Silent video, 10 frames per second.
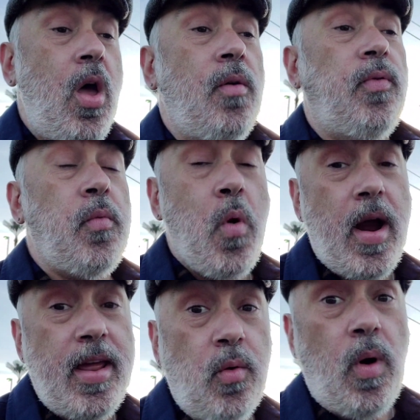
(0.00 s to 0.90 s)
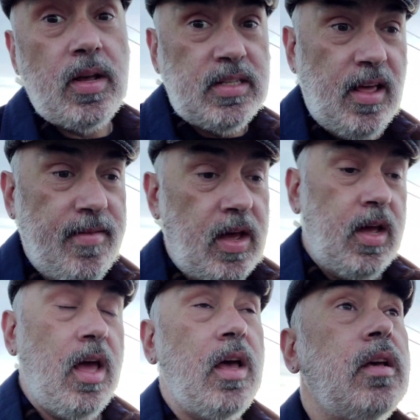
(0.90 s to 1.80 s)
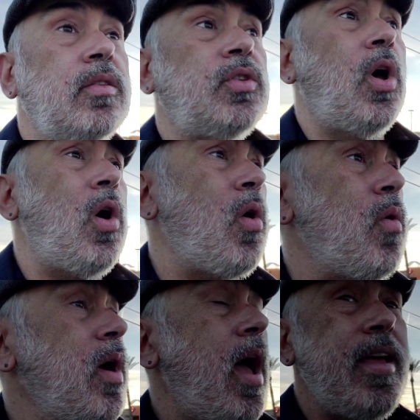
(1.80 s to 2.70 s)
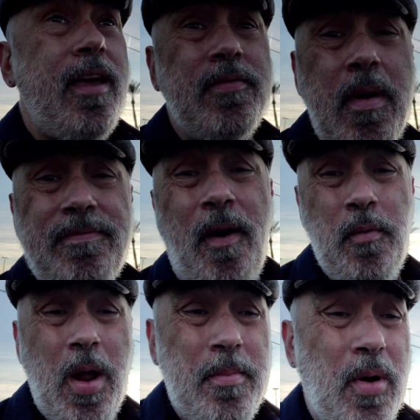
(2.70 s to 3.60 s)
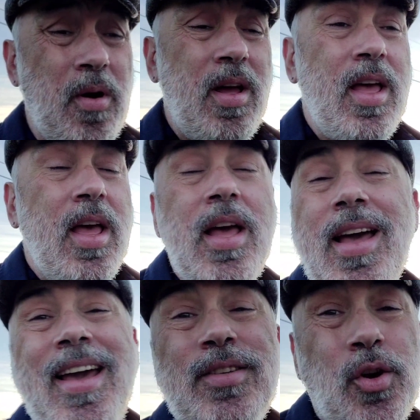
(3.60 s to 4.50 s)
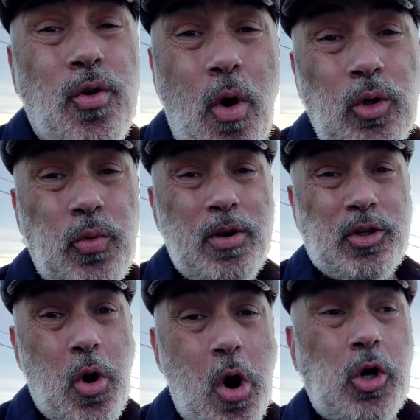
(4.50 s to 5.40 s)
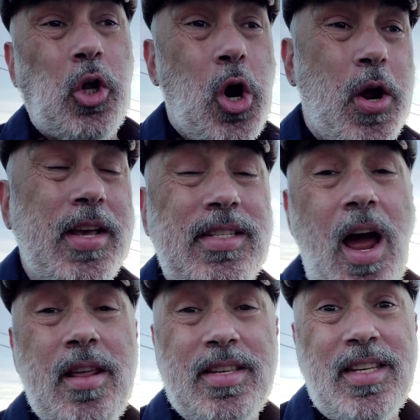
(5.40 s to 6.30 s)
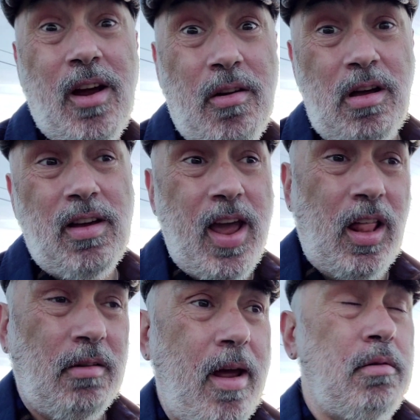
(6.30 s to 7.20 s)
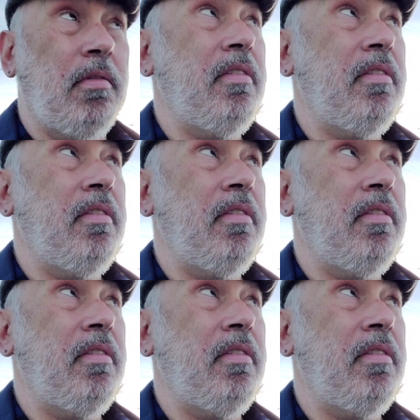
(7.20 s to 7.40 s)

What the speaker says: from where he was living. So I gave him my phone number. He's a grocery store clerk. He's not a serial killer, I don't